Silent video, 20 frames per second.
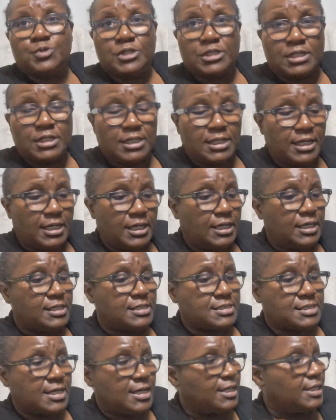with the
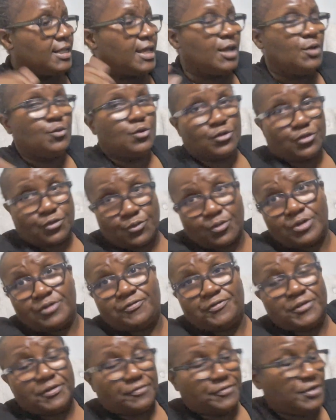lids, and they were
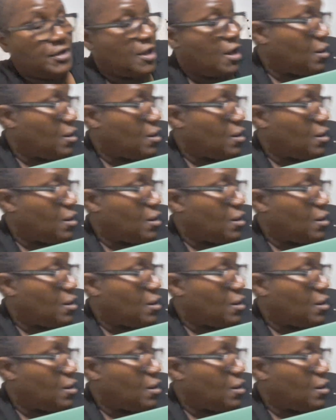$3.50